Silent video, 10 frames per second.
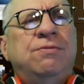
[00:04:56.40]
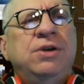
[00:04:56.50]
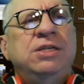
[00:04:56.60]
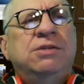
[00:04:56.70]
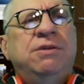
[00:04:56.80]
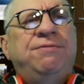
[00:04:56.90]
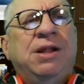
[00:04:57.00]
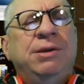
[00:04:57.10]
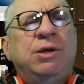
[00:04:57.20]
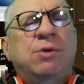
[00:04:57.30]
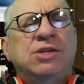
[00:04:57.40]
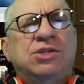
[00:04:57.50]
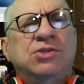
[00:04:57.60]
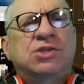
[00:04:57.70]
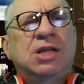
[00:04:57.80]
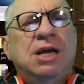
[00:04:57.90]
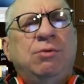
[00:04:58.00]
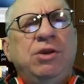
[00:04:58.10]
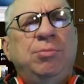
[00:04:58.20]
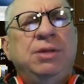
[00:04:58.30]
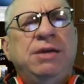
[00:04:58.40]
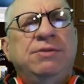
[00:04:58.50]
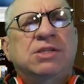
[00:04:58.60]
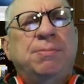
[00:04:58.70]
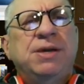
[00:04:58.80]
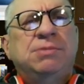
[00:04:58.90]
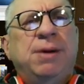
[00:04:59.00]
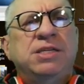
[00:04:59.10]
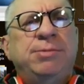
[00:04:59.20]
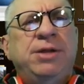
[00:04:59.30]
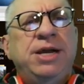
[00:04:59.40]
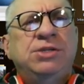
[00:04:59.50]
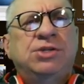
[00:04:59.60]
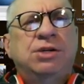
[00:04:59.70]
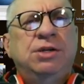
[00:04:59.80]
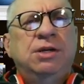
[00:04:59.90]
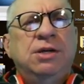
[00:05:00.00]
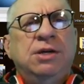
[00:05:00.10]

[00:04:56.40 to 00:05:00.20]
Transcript: For each of the following questions, select what you believe is the best possible answer